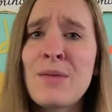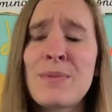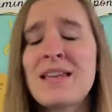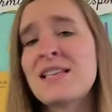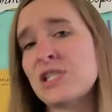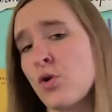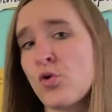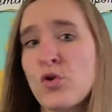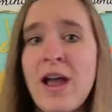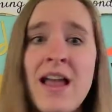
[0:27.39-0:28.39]
Please don't
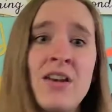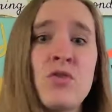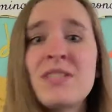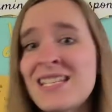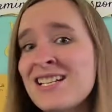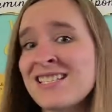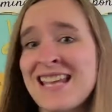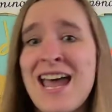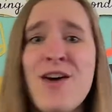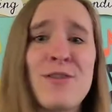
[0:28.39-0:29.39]
cry no tears
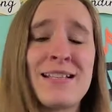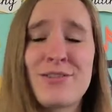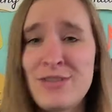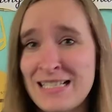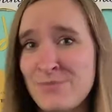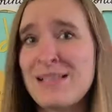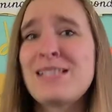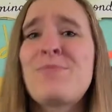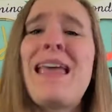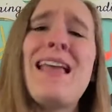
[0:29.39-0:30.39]
now, it's Christmas,
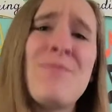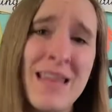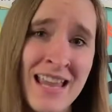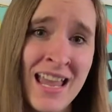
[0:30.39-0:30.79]
baby.